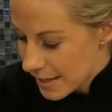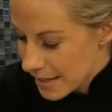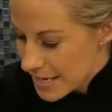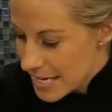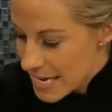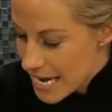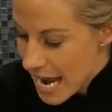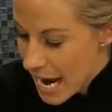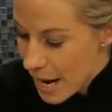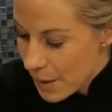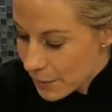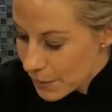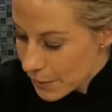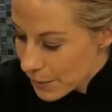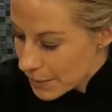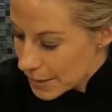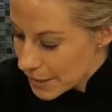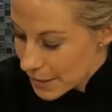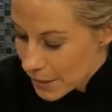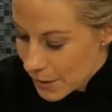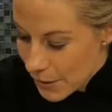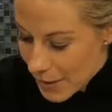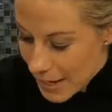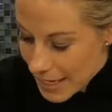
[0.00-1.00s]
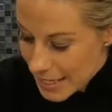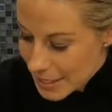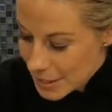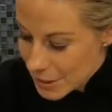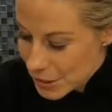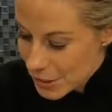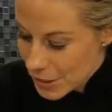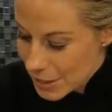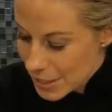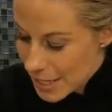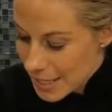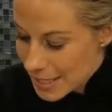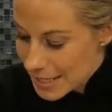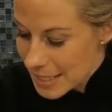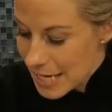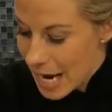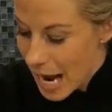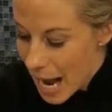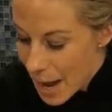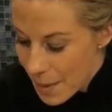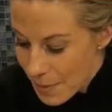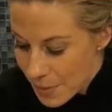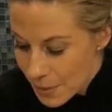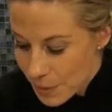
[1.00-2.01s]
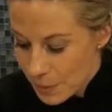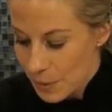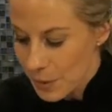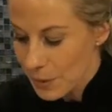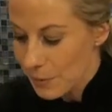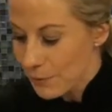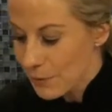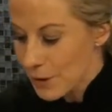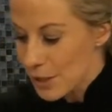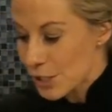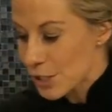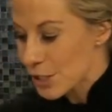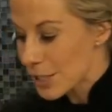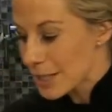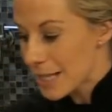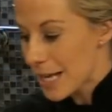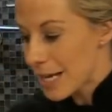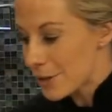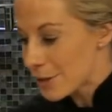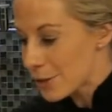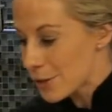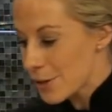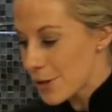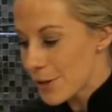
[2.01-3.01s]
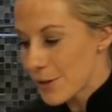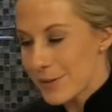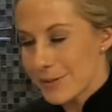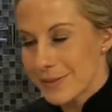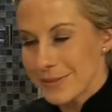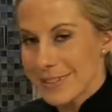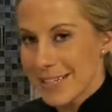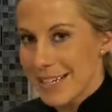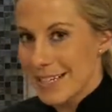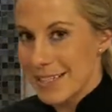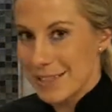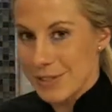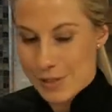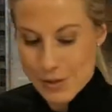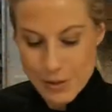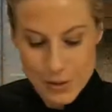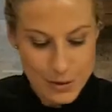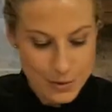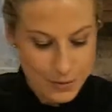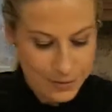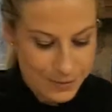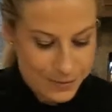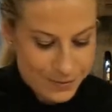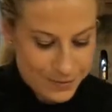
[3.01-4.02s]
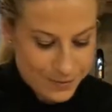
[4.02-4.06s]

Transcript: Now we're going to go ahead and just top with fresh cilantro and serve.